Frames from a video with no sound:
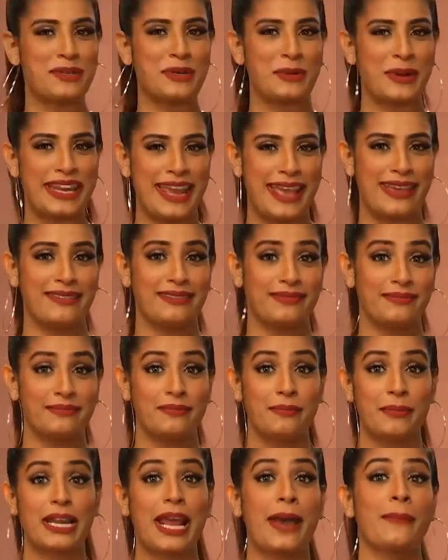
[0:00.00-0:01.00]
to an end.
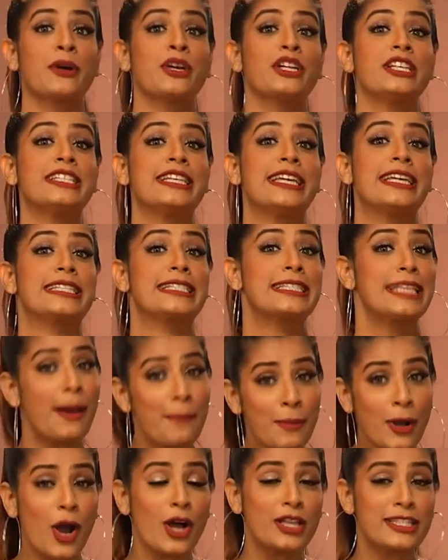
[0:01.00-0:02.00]
But I'm going to take
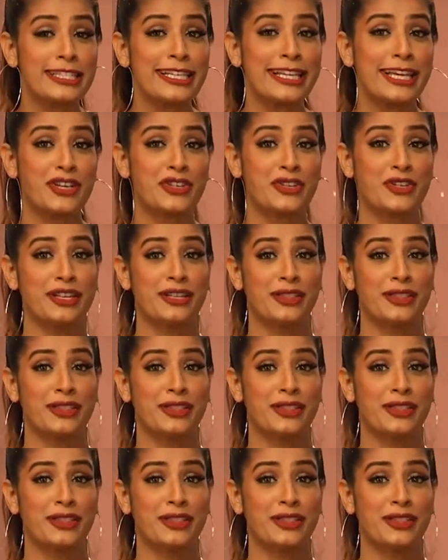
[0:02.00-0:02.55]
some consolation